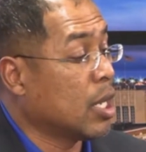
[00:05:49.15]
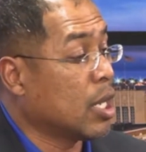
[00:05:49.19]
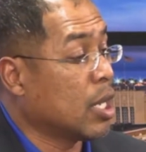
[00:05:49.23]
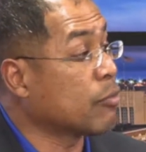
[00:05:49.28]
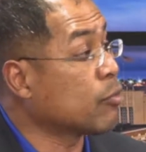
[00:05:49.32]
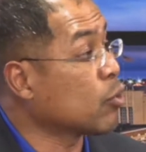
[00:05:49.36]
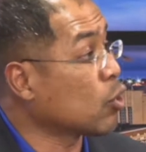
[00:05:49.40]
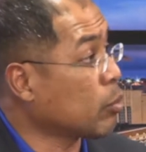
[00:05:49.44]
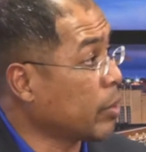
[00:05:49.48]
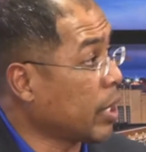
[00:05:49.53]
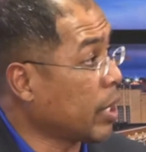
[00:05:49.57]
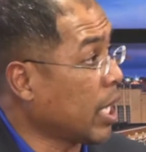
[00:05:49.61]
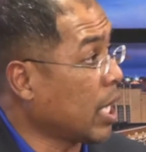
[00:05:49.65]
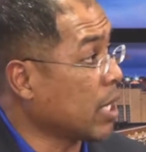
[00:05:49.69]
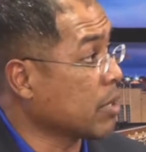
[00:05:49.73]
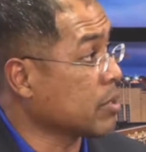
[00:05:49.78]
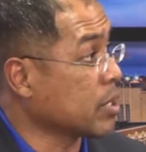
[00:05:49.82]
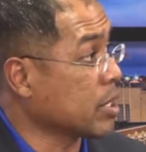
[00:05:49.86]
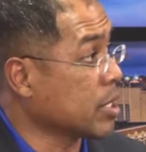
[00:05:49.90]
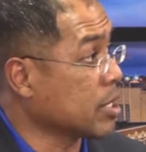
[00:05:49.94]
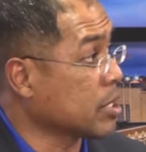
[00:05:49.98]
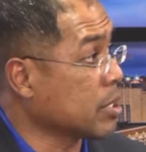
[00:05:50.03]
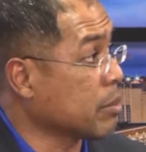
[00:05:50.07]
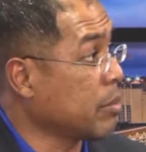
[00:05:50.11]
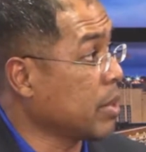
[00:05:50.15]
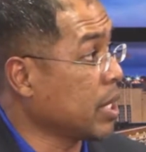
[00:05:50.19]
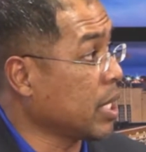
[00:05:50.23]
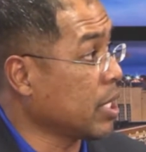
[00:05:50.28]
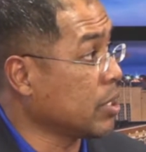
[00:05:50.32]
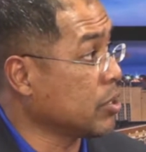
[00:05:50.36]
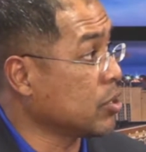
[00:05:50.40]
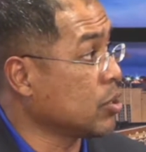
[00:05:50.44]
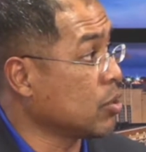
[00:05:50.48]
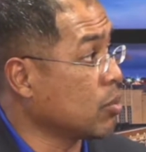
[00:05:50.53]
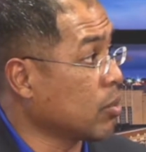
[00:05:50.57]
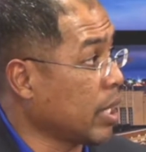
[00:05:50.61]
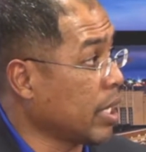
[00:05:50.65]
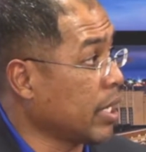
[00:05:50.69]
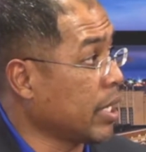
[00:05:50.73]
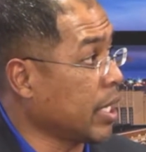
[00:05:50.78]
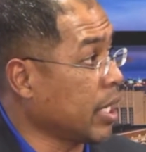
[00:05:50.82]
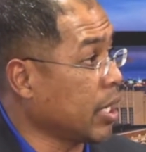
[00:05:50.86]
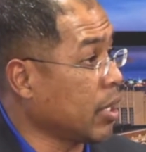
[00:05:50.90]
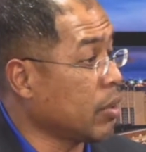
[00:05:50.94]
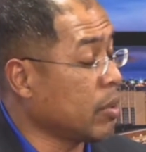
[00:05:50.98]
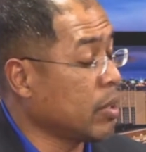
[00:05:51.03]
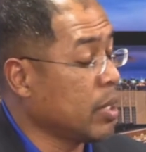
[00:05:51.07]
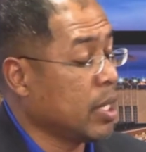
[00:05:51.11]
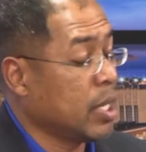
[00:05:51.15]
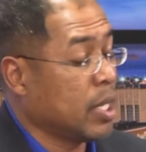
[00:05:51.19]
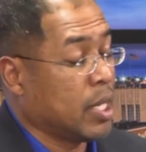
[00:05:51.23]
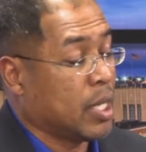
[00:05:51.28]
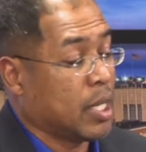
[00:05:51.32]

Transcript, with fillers: Affordable housing is a big issue right now.